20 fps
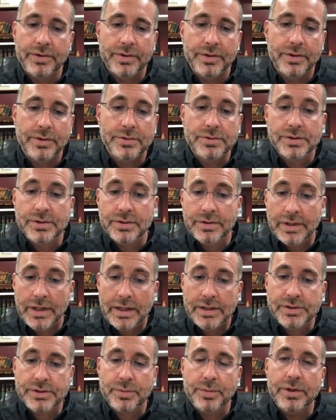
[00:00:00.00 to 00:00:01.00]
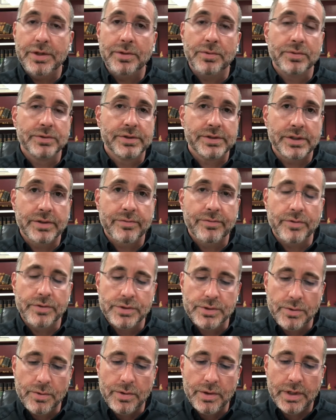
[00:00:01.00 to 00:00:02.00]
And those who can't speak will sing for
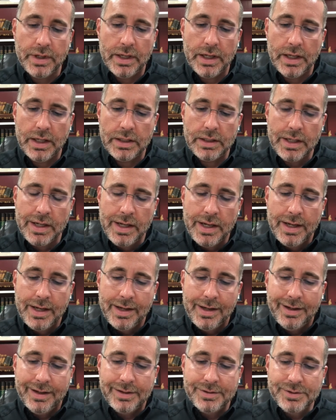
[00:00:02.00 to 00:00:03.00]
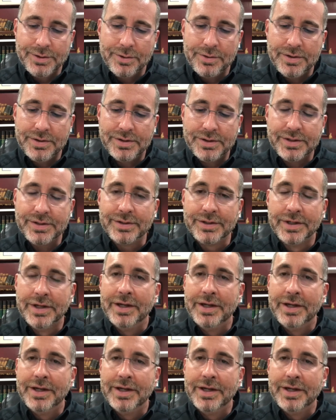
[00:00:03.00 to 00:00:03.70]
joy. And, and so he says,